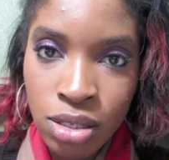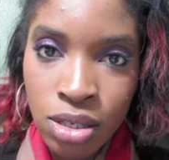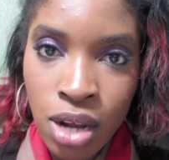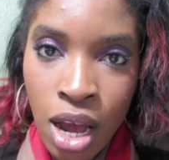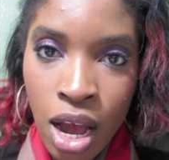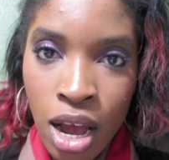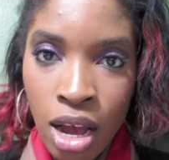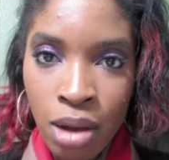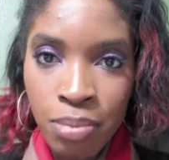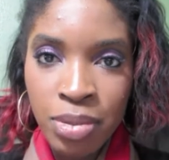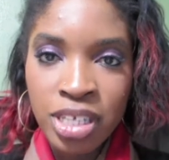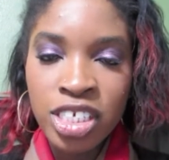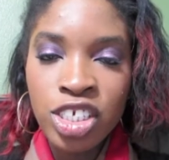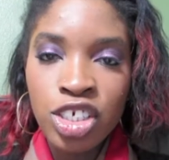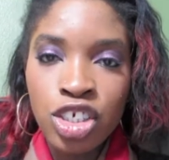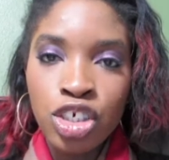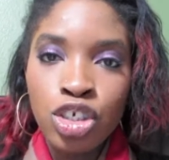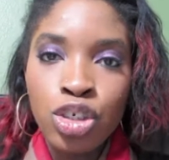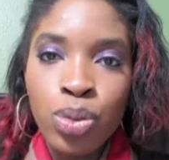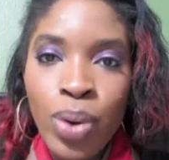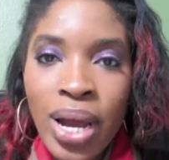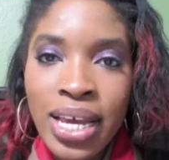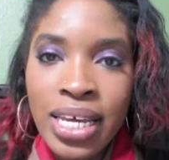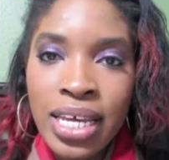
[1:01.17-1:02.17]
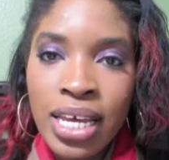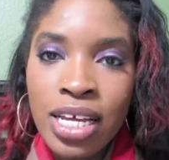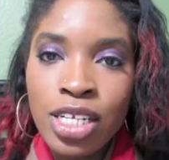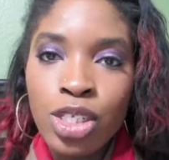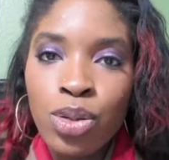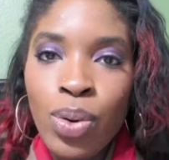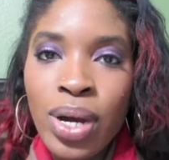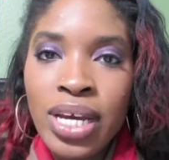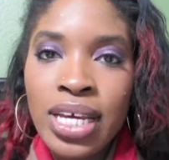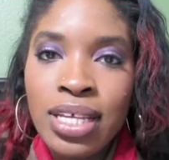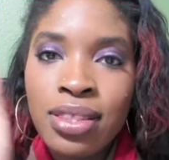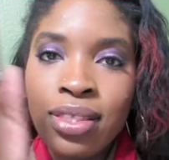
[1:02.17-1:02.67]
um, edition do I get?
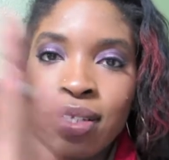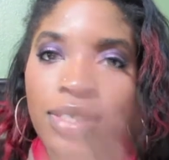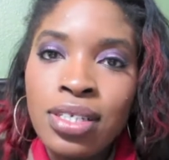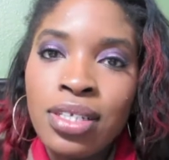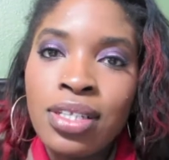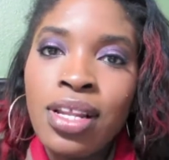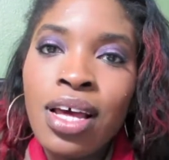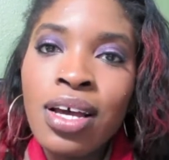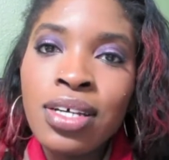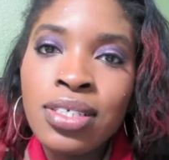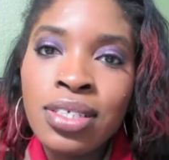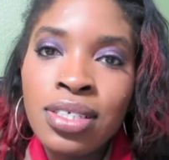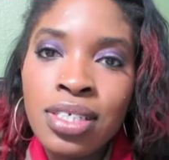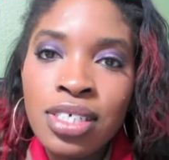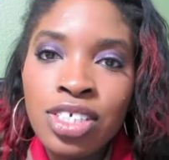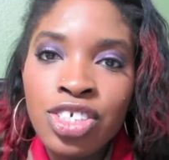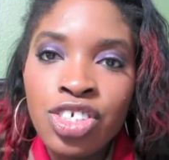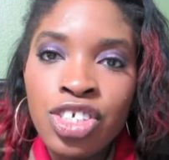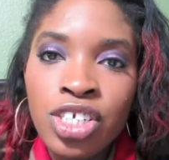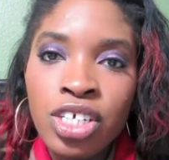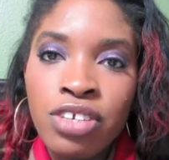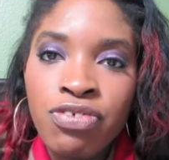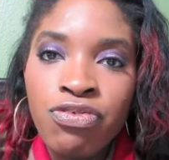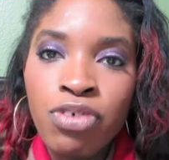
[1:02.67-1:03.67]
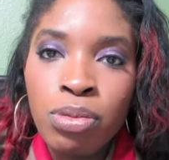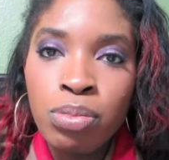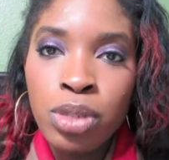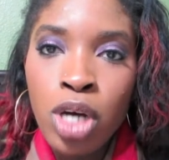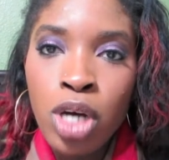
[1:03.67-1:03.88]
Do I get the deluxe edition from